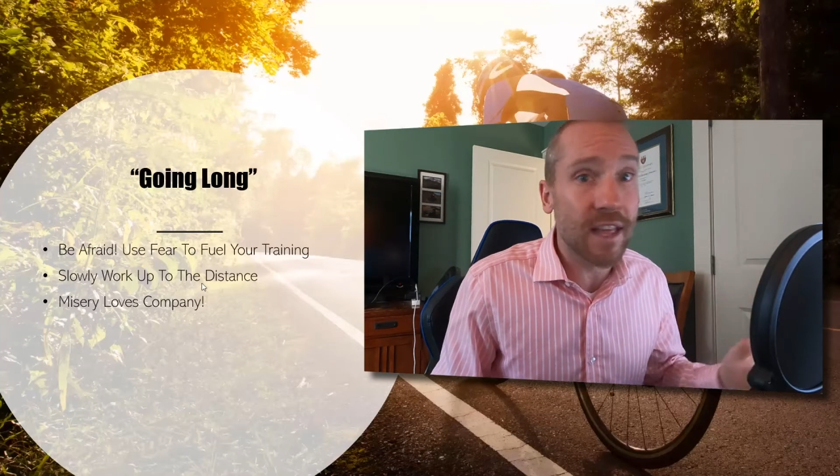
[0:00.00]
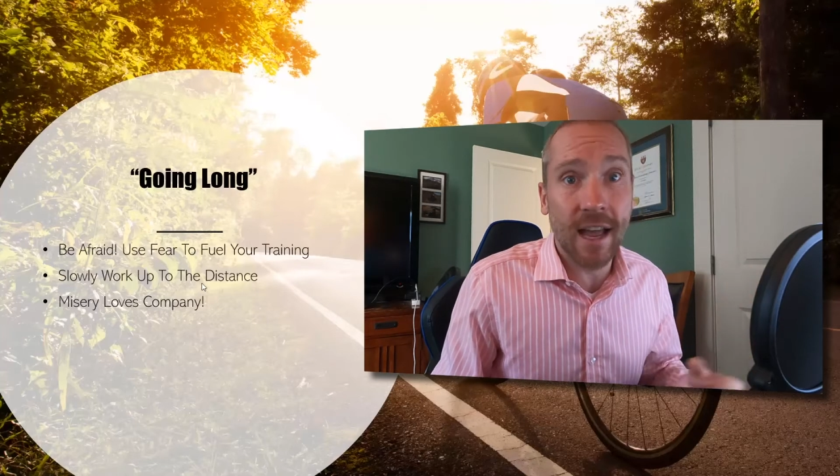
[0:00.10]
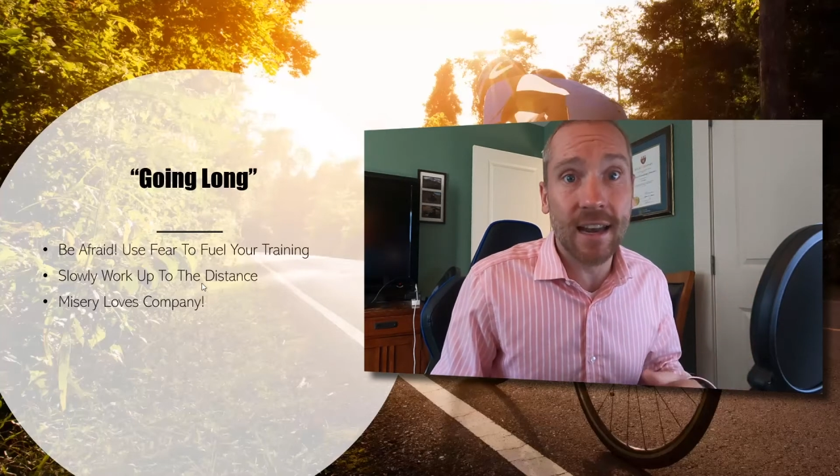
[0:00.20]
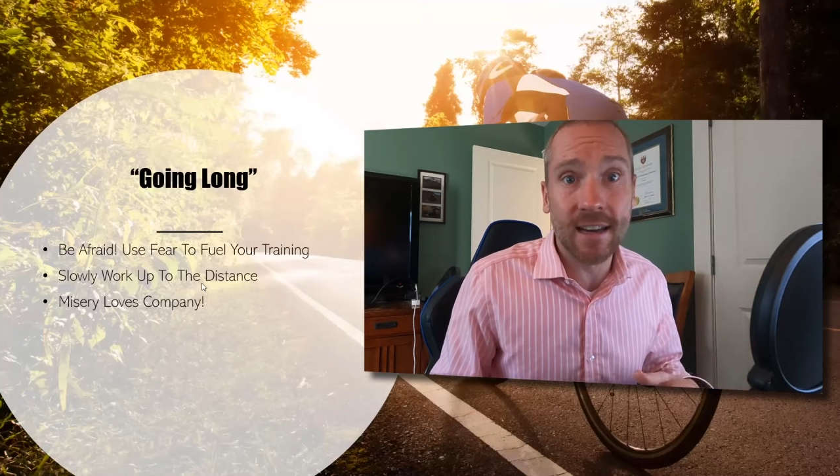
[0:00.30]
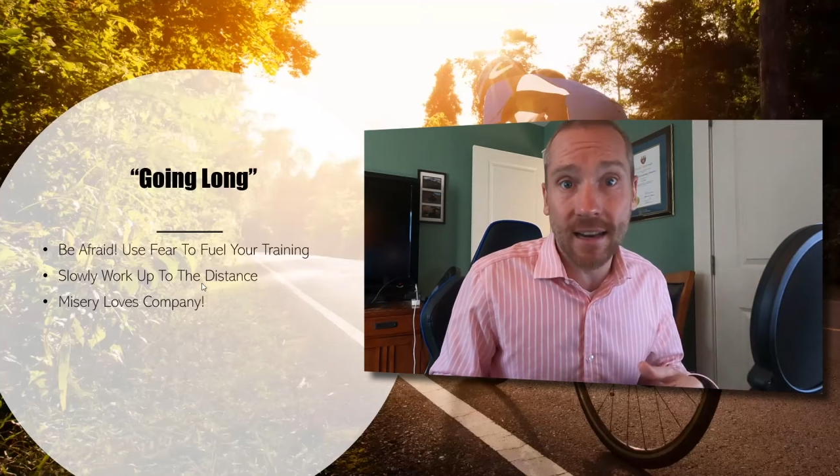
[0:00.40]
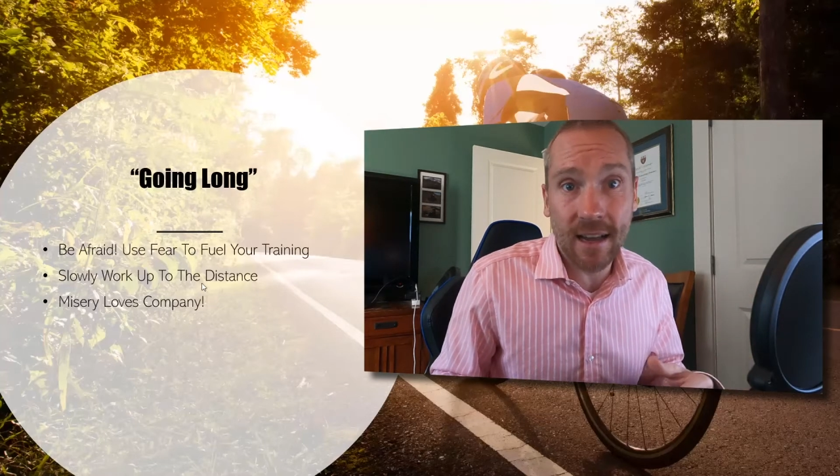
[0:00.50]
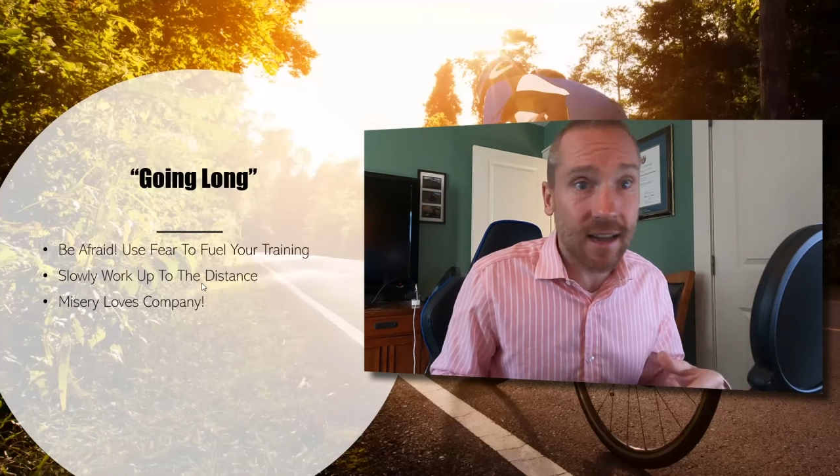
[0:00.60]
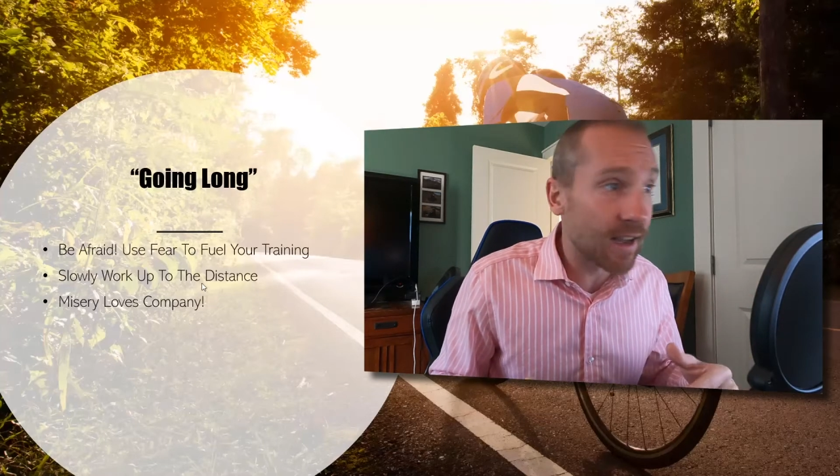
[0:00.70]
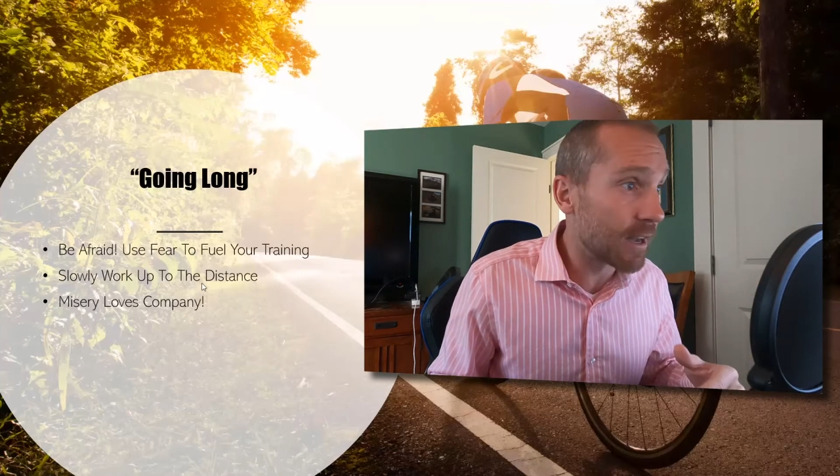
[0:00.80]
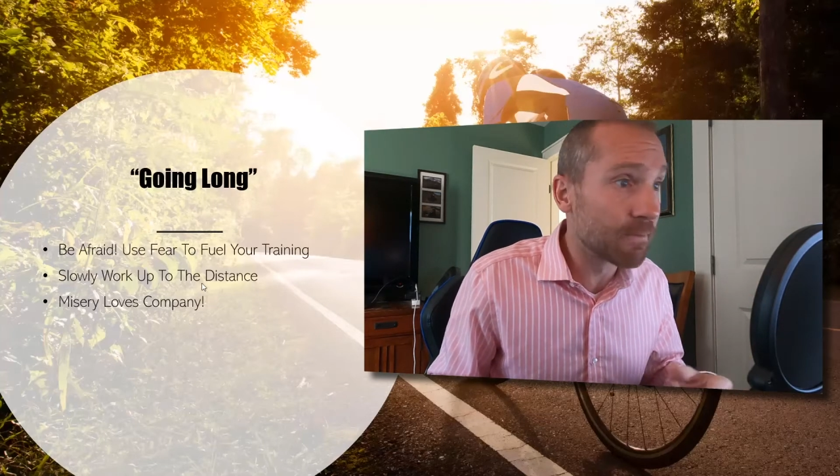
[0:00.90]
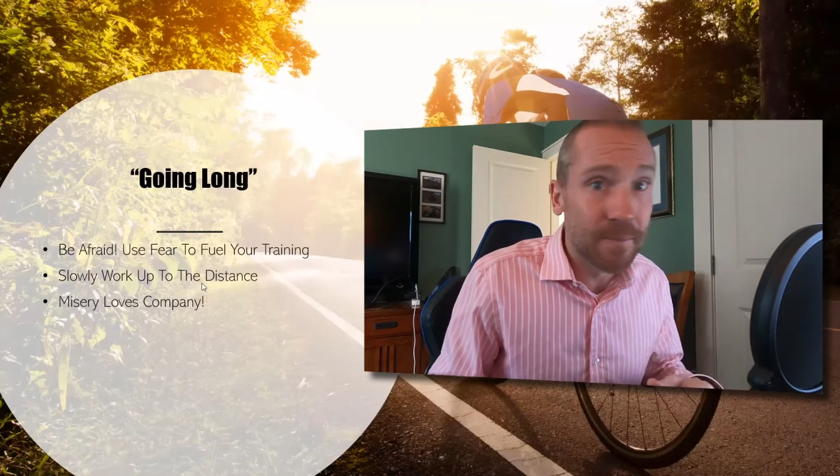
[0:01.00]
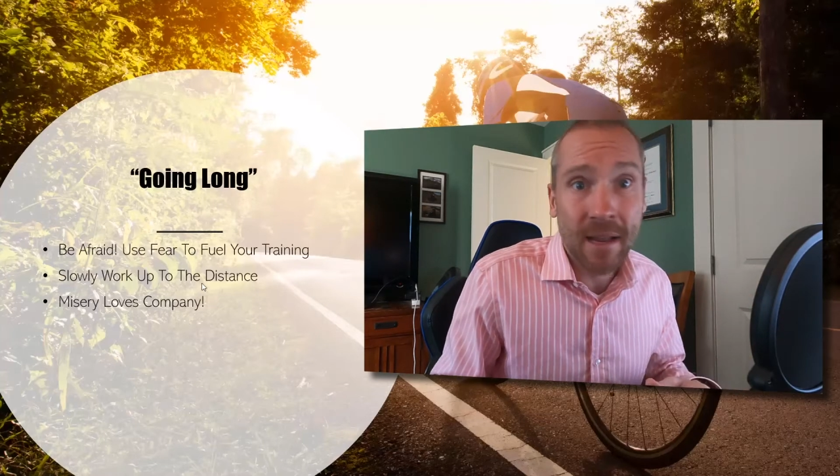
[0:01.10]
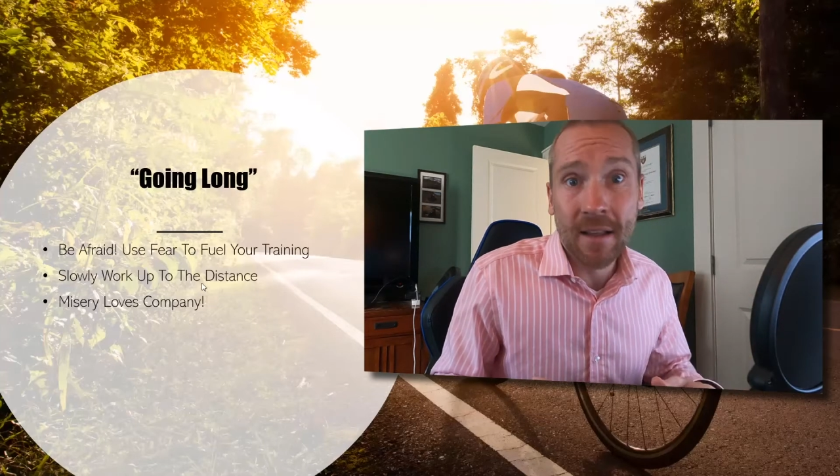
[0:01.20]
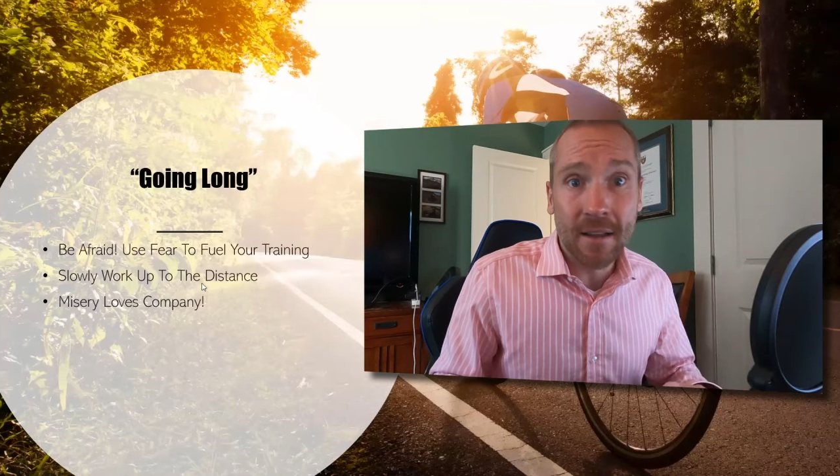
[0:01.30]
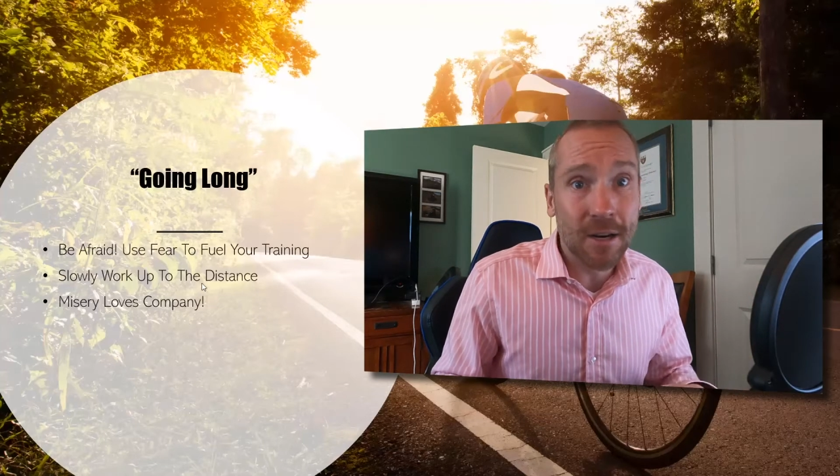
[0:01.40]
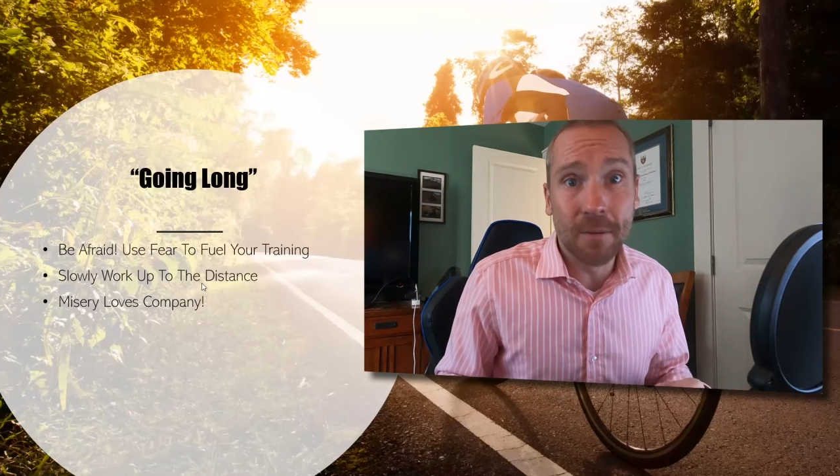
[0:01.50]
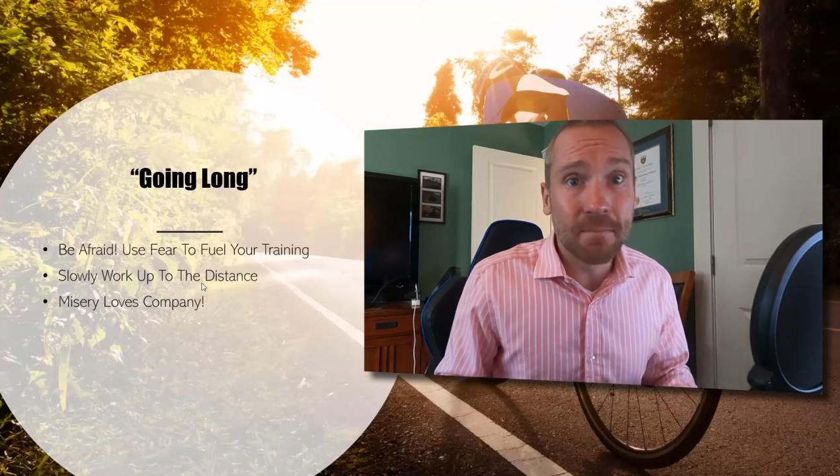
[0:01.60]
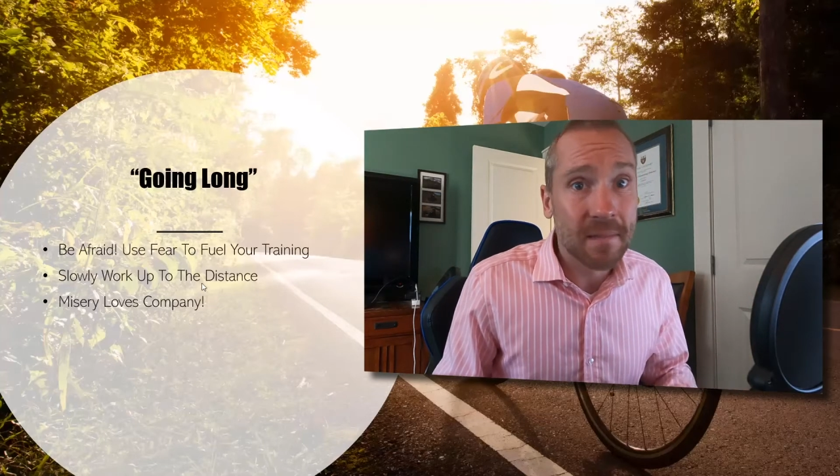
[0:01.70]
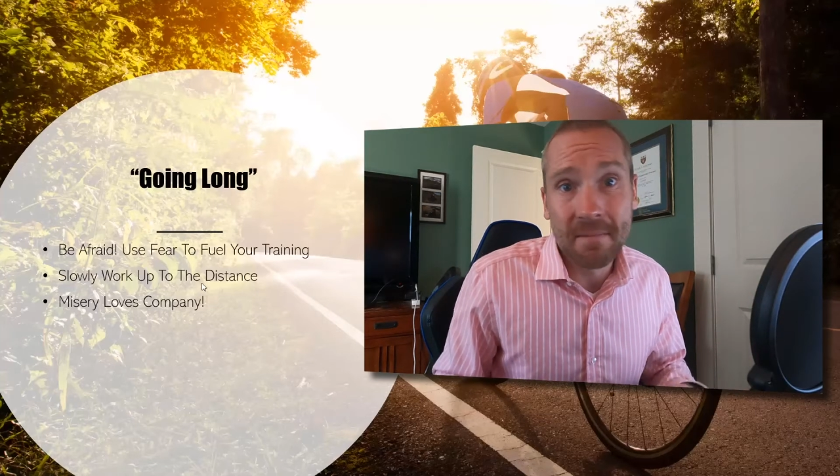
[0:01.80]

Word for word: then, uh, you know,